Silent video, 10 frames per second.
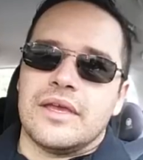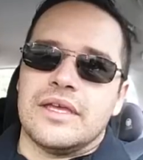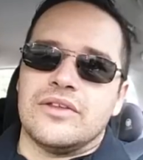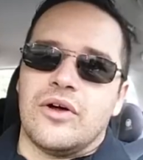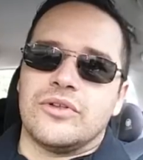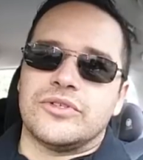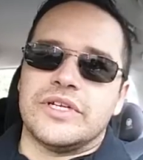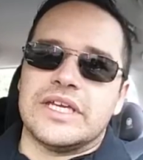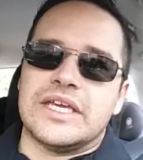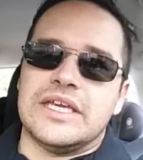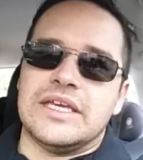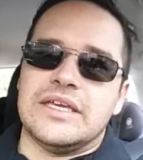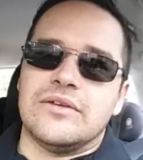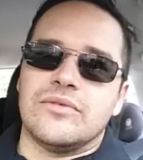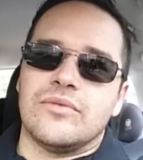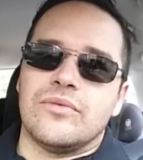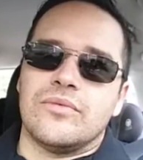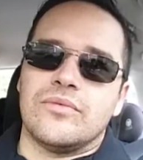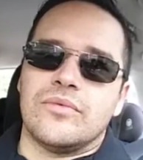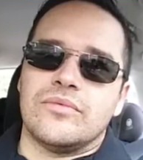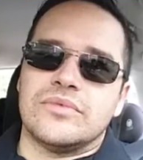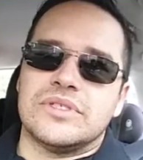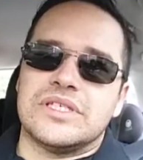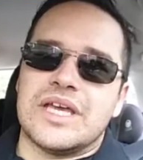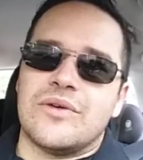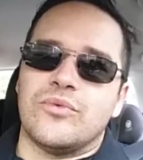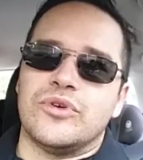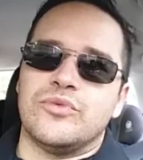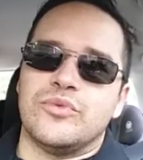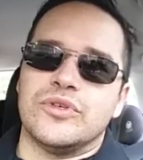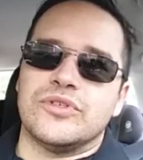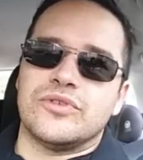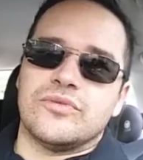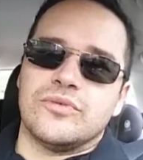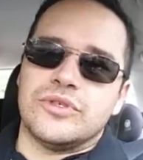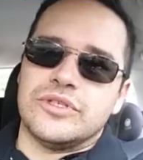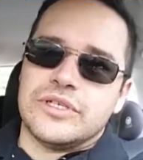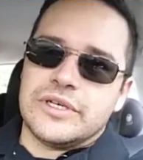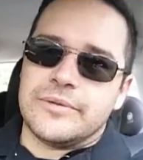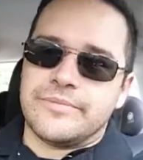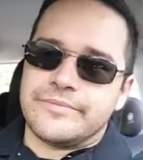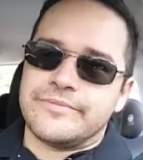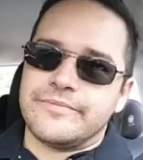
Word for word: and the alternate key set would would um,